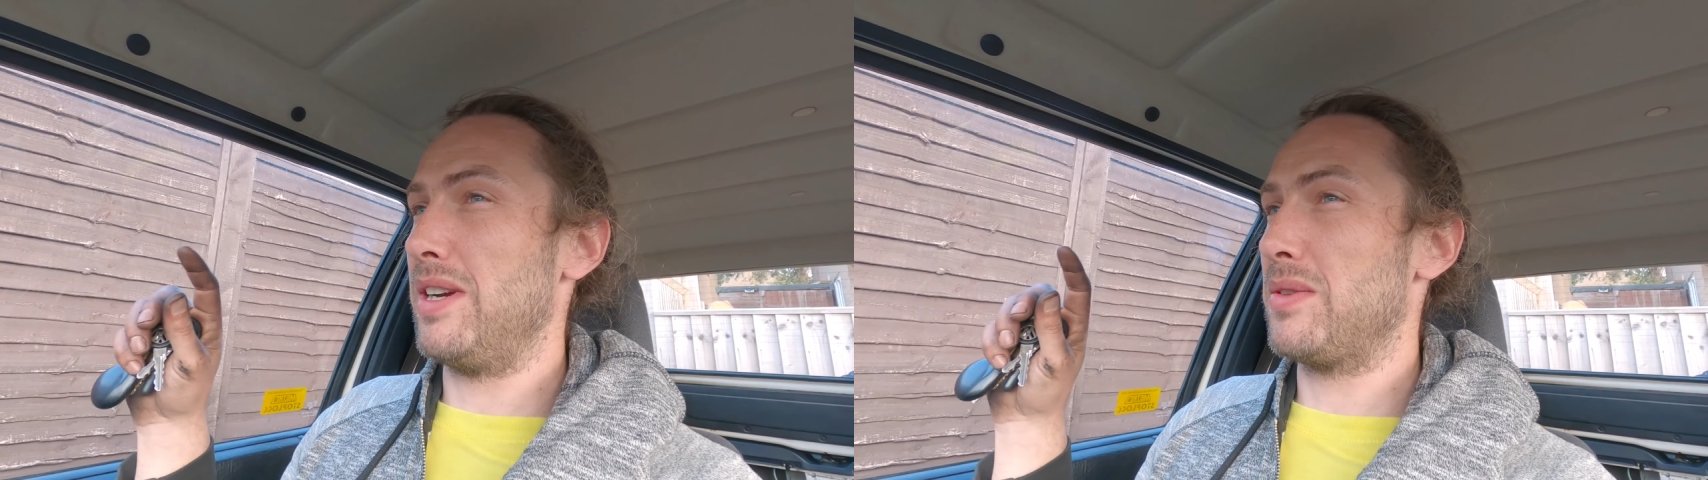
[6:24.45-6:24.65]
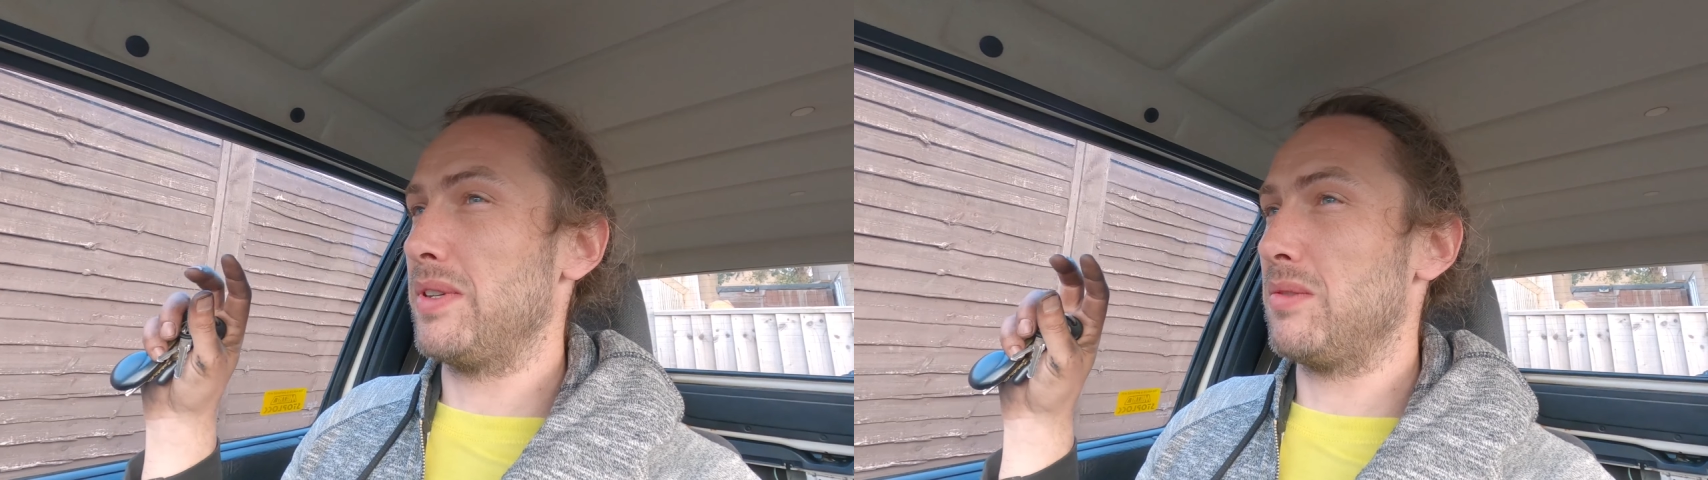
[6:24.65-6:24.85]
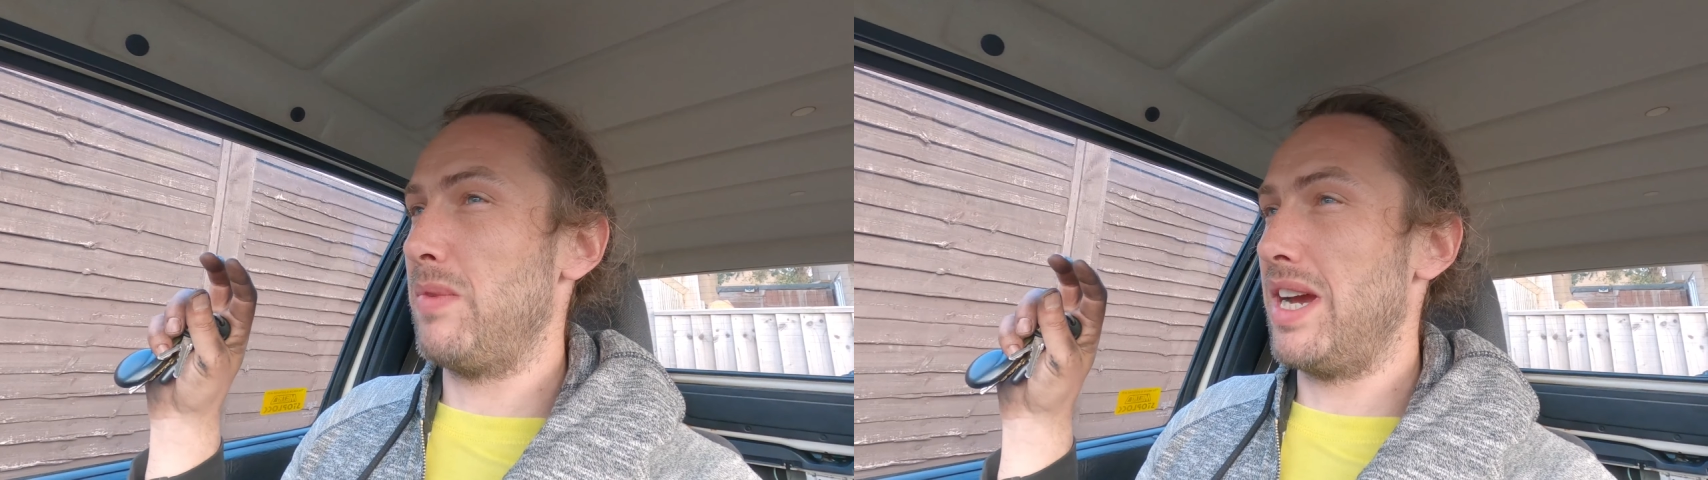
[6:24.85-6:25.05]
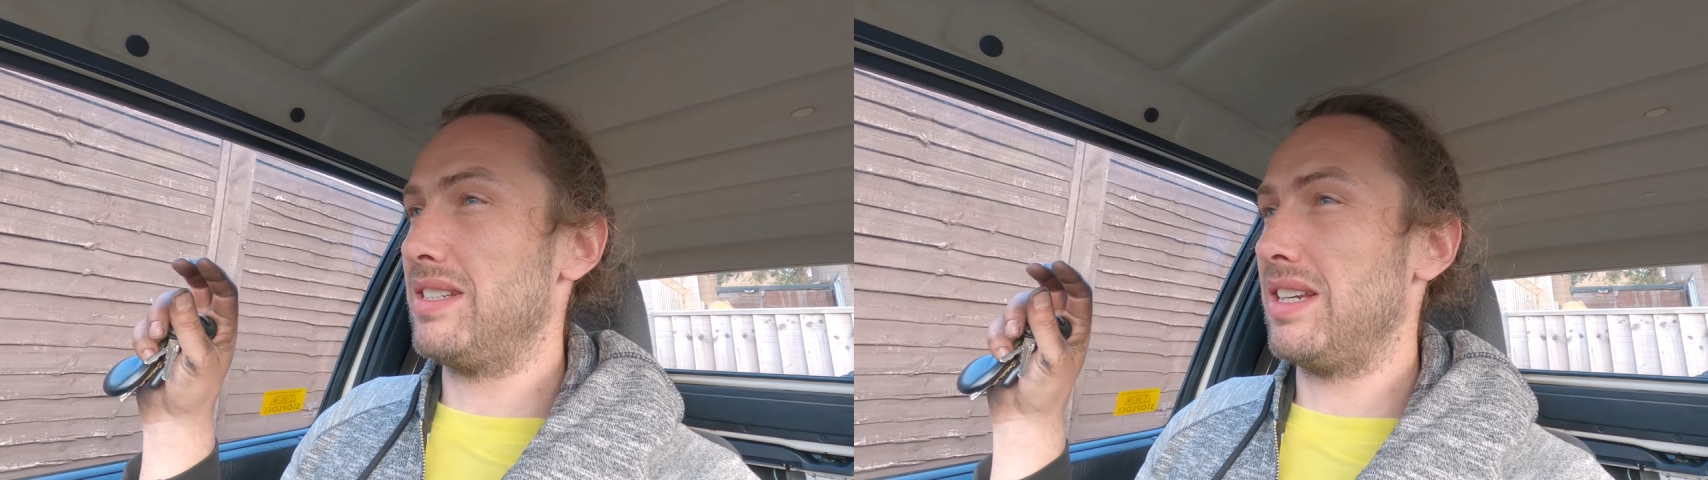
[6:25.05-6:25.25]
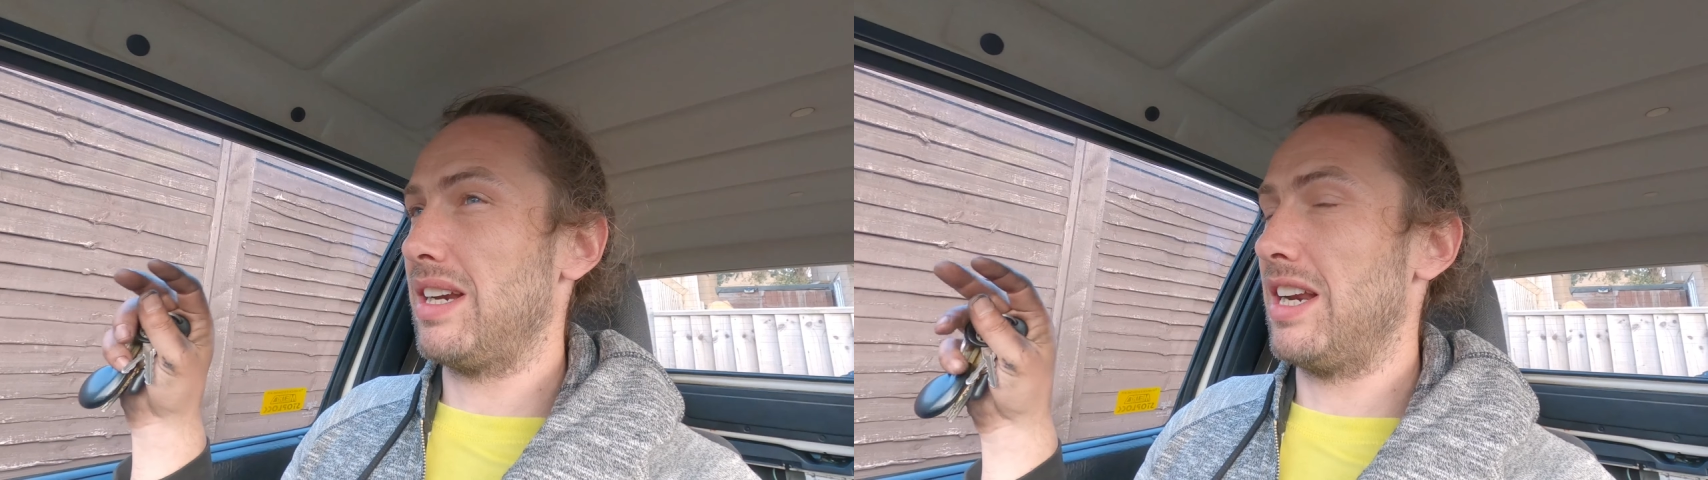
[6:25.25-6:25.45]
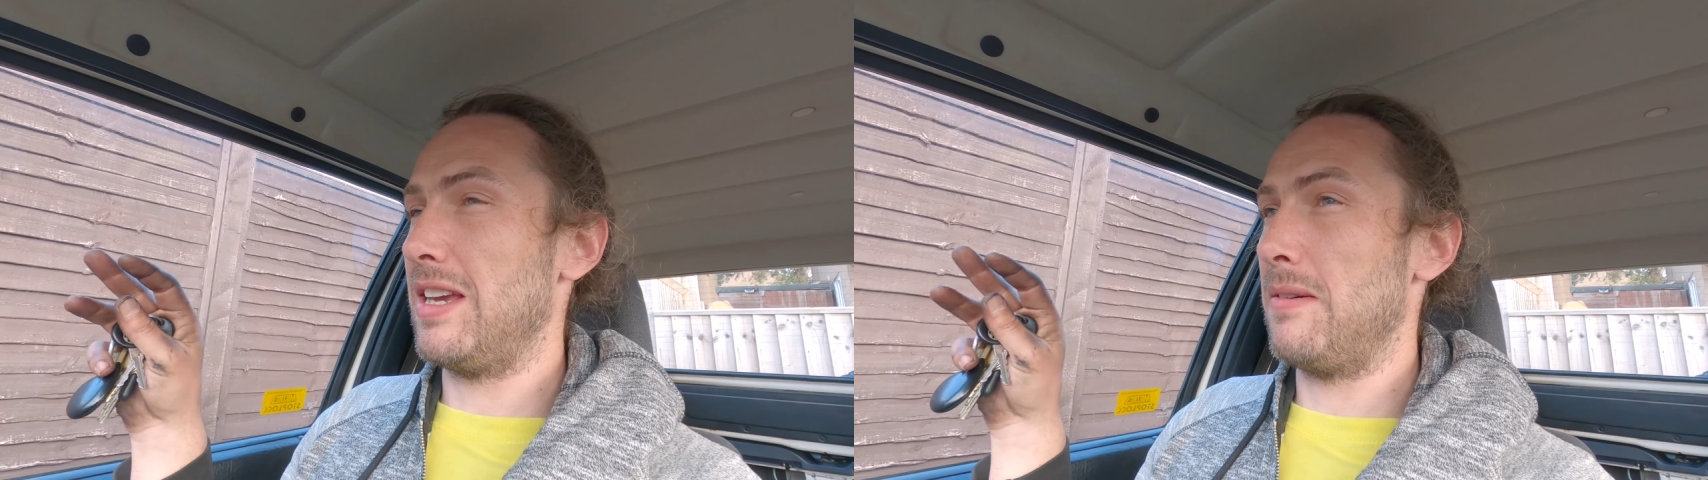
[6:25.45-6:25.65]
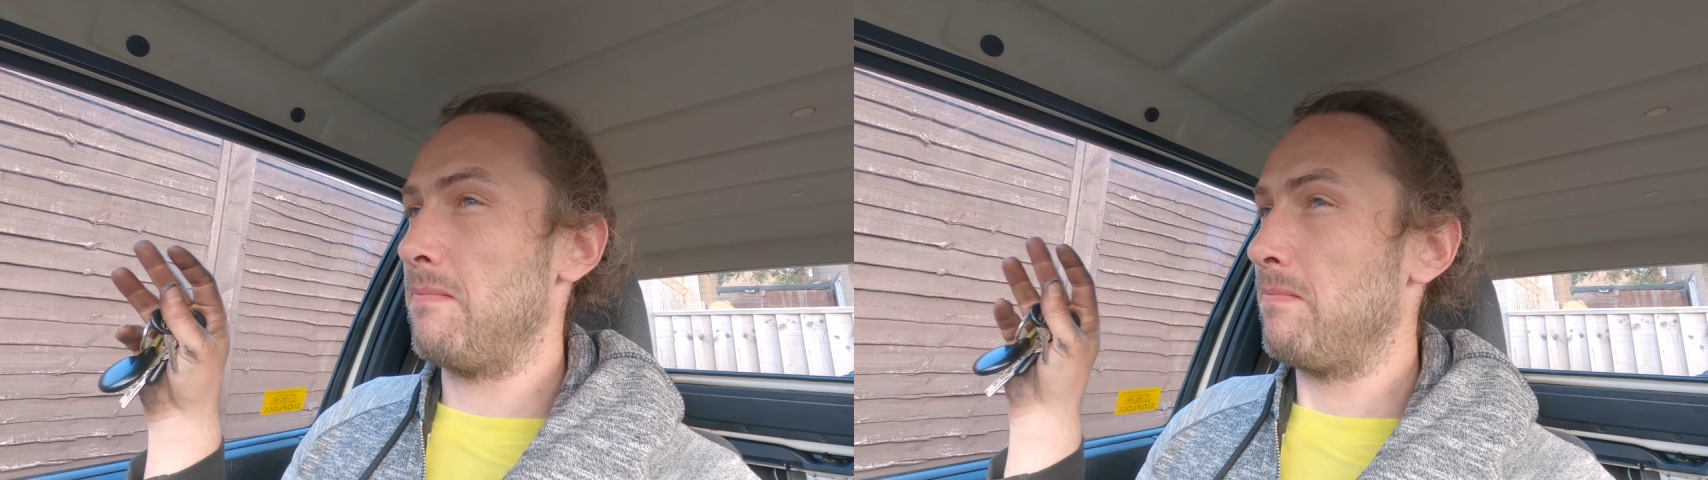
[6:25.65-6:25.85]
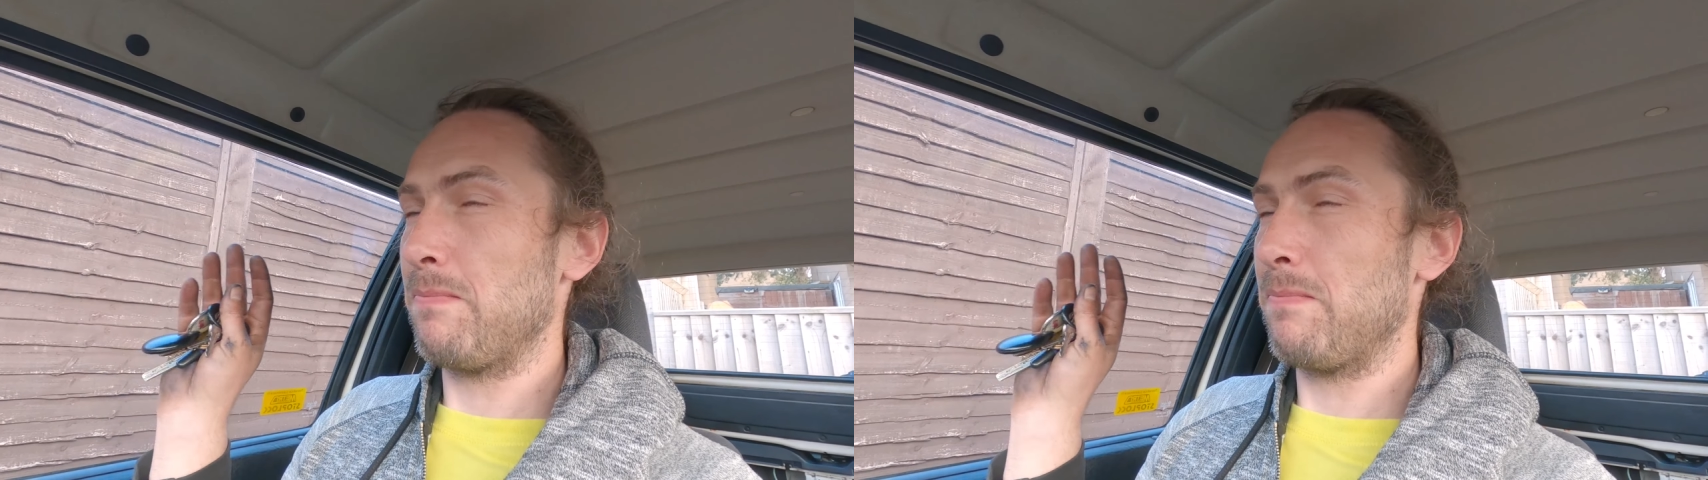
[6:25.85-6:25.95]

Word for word: which was basically